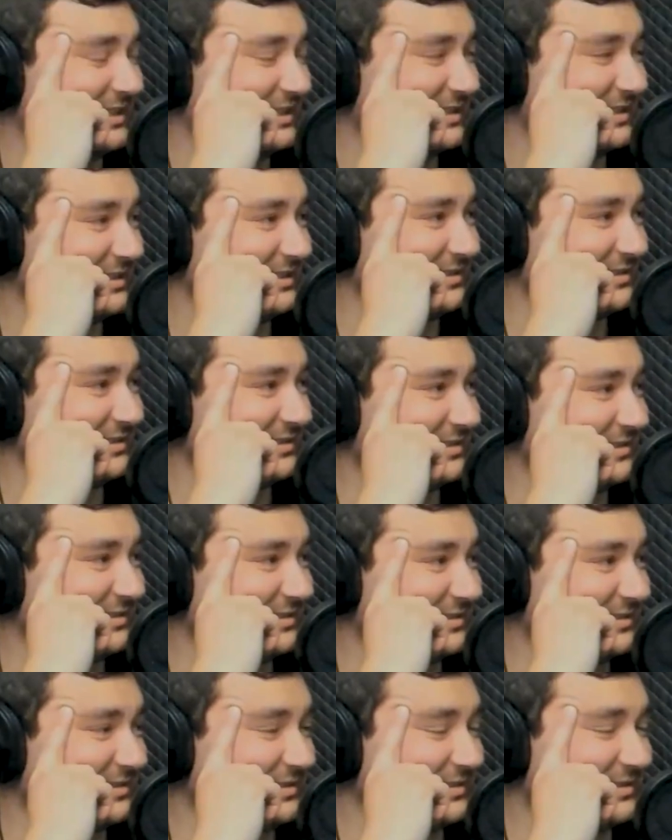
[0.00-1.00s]
is fake?
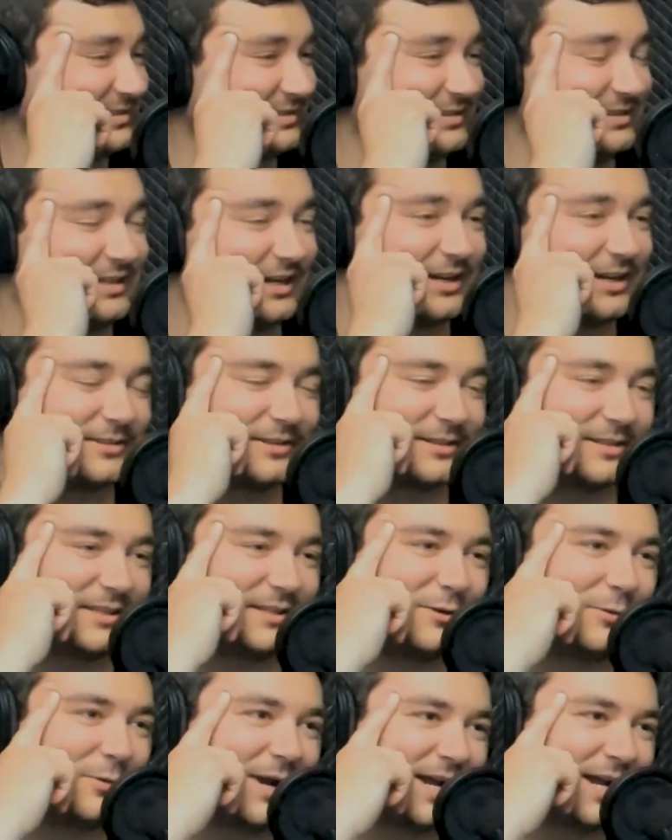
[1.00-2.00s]
I think
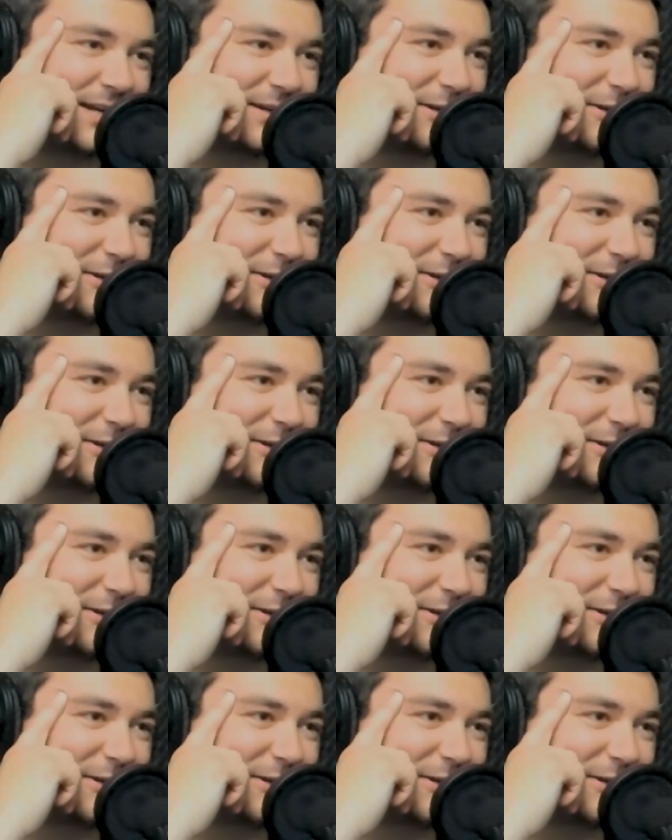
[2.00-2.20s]
the